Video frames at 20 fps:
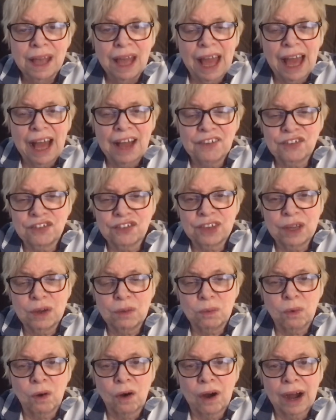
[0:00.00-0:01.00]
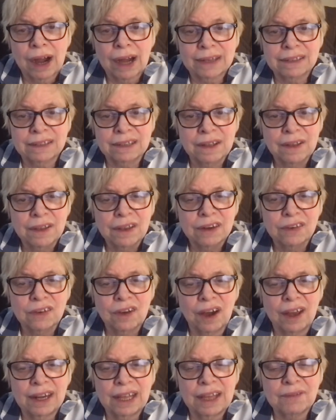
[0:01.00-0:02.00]
As she walked,
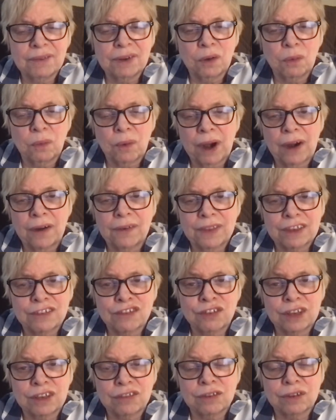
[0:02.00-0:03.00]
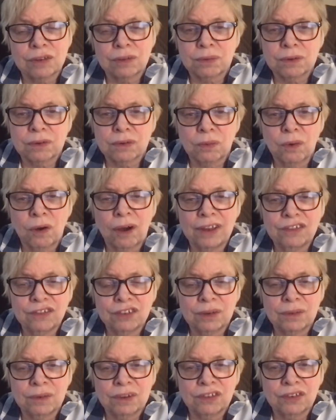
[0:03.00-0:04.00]
not even aware that Jesus was
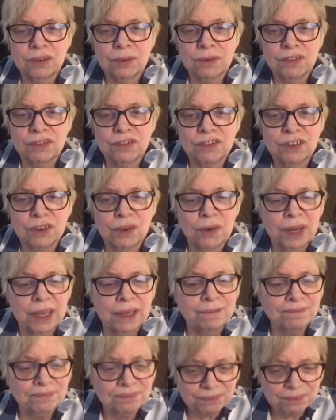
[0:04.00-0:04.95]
watching what she was doing,